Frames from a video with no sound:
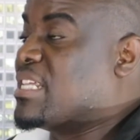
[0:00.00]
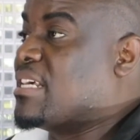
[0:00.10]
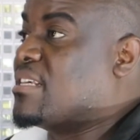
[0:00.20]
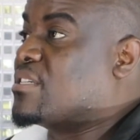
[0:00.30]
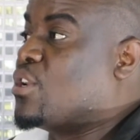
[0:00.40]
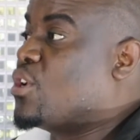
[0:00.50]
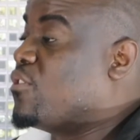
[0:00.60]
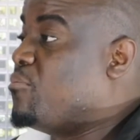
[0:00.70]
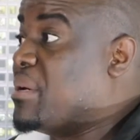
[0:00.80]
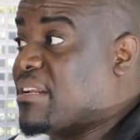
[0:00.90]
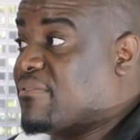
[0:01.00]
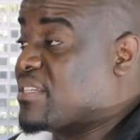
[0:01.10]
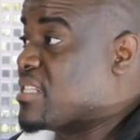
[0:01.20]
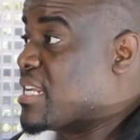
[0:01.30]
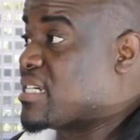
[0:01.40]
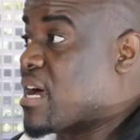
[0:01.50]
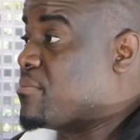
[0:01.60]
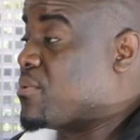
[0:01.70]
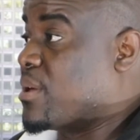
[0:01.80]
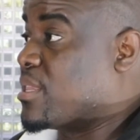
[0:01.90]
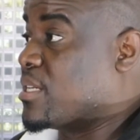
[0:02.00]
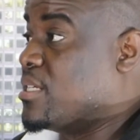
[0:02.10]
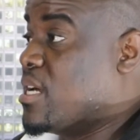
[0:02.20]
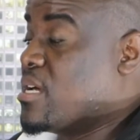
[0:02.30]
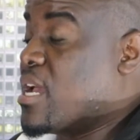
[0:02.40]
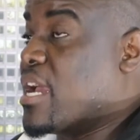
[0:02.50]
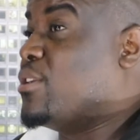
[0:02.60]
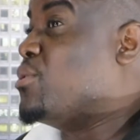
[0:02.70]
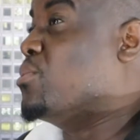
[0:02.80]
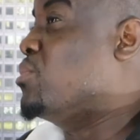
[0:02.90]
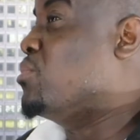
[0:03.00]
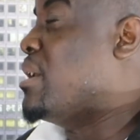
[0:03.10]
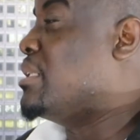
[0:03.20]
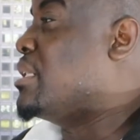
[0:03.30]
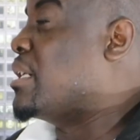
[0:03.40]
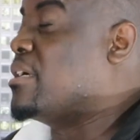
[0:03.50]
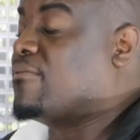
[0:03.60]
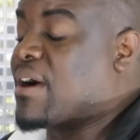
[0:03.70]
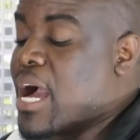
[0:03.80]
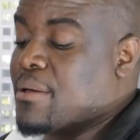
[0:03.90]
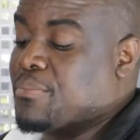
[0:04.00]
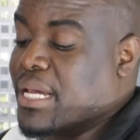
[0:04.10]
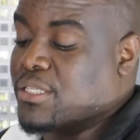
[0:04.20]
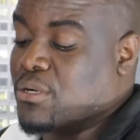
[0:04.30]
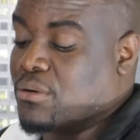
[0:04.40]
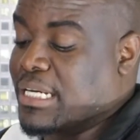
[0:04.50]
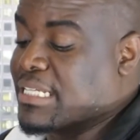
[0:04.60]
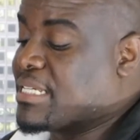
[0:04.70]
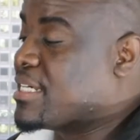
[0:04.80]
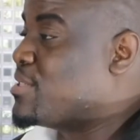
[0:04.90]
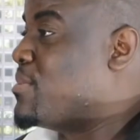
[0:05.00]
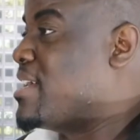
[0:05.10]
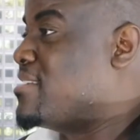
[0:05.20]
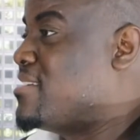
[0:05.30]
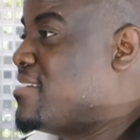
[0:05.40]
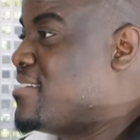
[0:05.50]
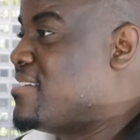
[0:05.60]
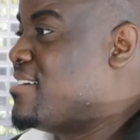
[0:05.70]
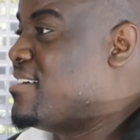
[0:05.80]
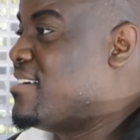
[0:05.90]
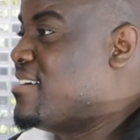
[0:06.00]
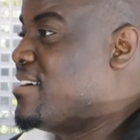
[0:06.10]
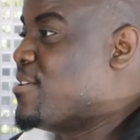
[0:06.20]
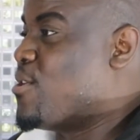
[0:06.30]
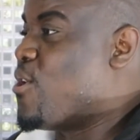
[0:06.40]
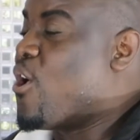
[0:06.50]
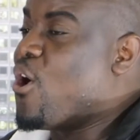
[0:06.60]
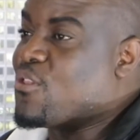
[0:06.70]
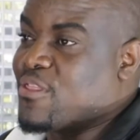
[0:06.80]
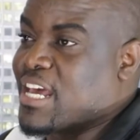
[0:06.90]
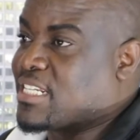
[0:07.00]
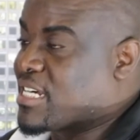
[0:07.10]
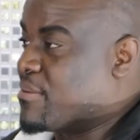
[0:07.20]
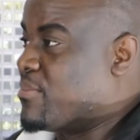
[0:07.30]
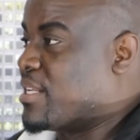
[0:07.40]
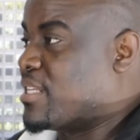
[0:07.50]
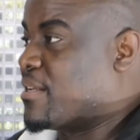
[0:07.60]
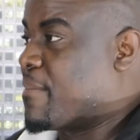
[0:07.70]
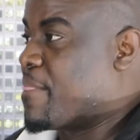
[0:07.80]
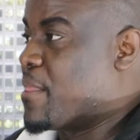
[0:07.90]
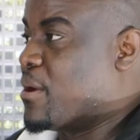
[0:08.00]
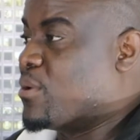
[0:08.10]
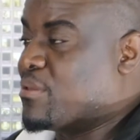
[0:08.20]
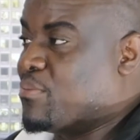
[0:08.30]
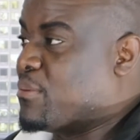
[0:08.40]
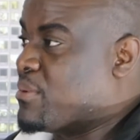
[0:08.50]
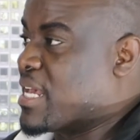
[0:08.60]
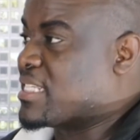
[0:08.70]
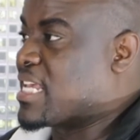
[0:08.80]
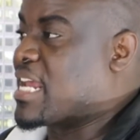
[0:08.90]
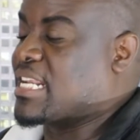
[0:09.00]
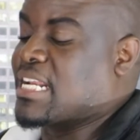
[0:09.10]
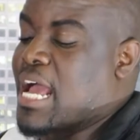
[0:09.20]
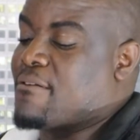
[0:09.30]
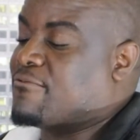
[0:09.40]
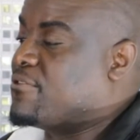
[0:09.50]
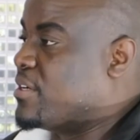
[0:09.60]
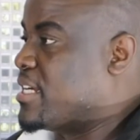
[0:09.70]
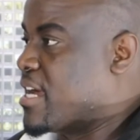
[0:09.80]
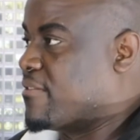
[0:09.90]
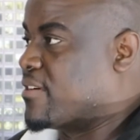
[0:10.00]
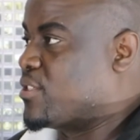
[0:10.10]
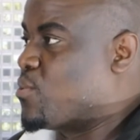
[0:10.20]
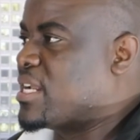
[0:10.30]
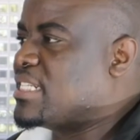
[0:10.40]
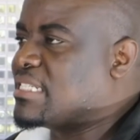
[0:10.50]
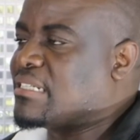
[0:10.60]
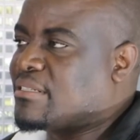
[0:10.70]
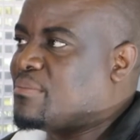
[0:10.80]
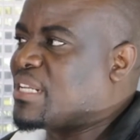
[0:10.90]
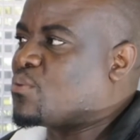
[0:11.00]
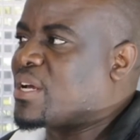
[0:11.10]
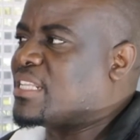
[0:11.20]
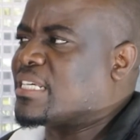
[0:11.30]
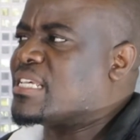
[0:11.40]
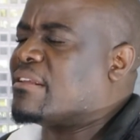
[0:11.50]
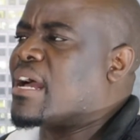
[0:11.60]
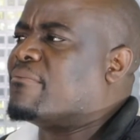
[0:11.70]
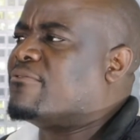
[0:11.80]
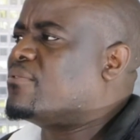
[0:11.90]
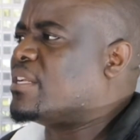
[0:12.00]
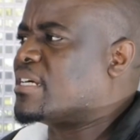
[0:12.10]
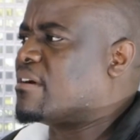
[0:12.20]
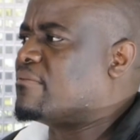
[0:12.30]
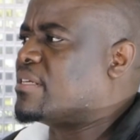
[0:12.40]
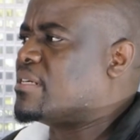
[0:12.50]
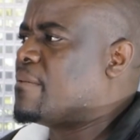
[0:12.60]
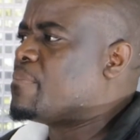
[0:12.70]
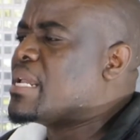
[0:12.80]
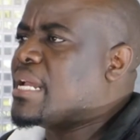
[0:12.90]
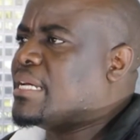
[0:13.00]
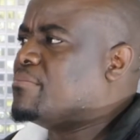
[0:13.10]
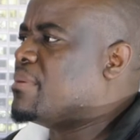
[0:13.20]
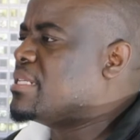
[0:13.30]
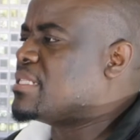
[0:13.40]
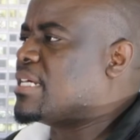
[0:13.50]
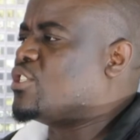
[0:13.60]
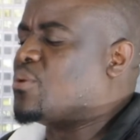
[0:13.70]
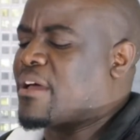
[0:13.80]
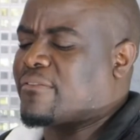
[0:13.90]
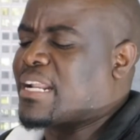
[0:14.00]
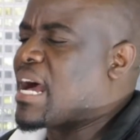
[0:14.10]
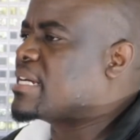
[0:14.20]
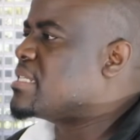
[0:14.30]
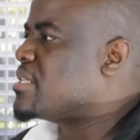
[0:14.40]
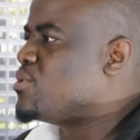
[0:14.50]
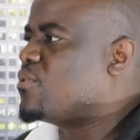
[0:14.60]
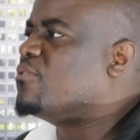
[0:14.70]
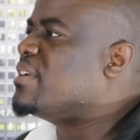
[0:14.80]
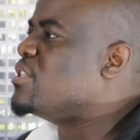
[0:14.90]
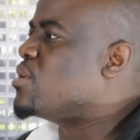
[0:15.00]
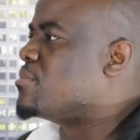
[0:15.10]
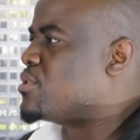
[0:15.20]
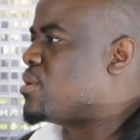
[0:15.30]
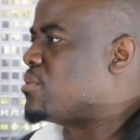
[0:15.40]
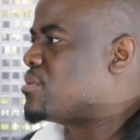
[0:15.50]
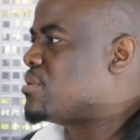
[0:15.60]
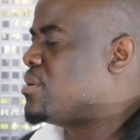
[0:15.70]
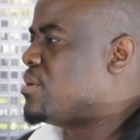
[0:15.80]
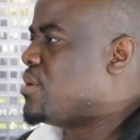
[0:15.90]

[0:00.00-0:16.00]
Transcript: There is a lot of benefits that come with it, and you will wonder if I paid only 6 months on that company with BPS and then I'm fully covered. What does it mean when they say I'm fully covered? It means that you have an access to free tombstones.